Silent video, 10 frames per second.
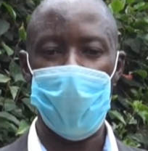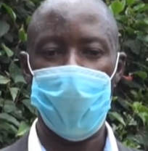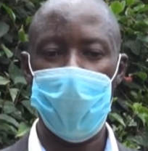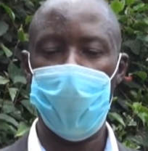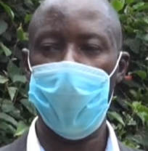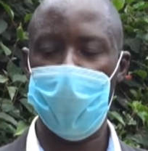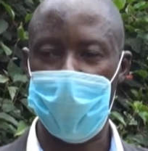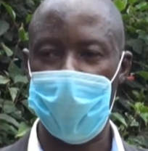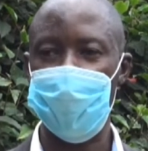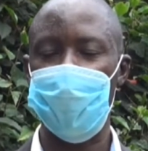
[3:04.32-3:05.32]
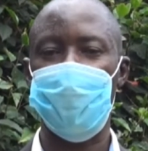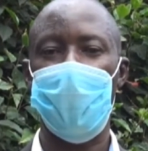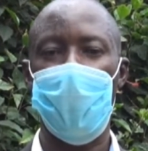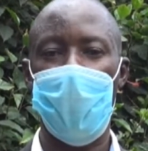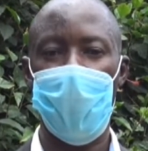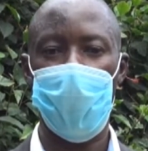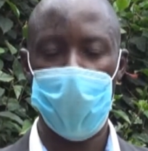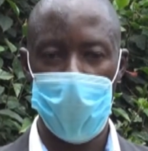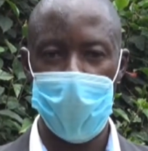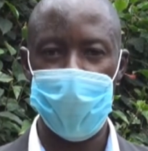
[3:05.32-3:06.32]
when all the classes are
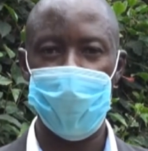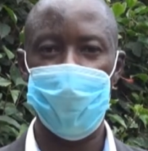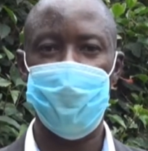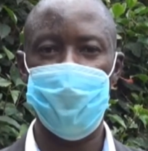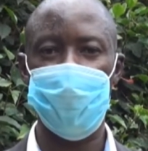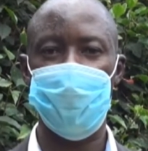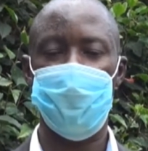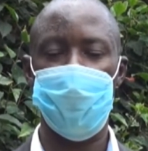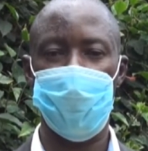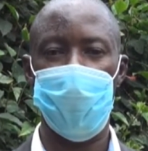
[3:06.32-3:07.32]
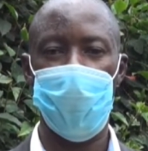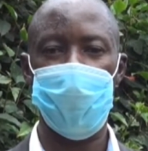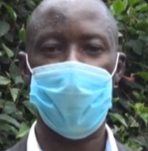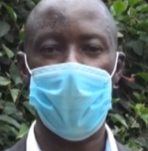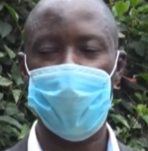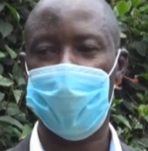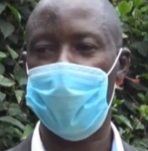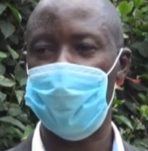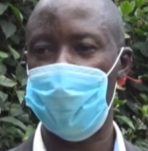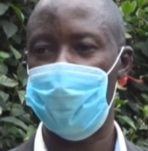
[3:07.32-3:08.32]
ongoing, it means if we go with candidate
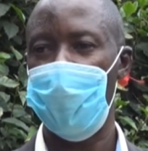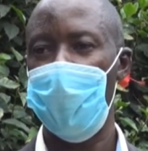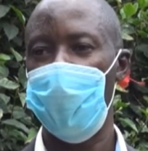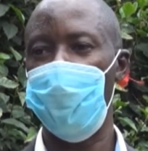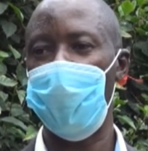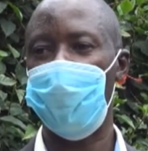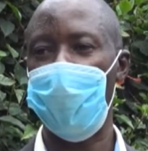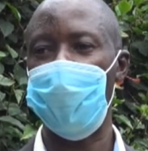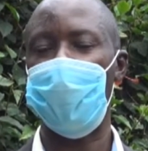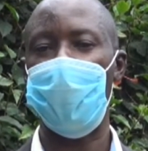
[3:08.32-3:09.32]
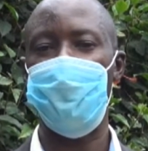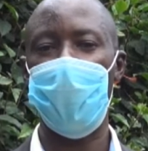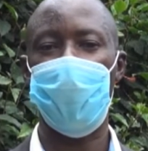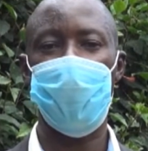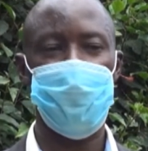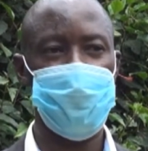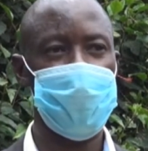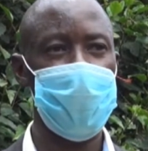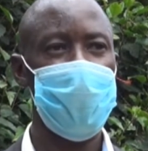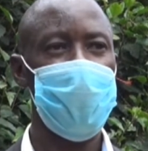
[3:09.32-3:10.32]
classes, you might find they can be around
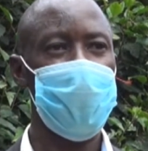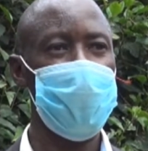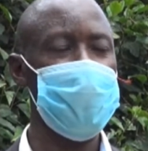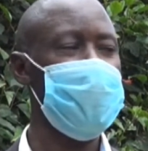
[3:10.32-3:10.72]
50 or less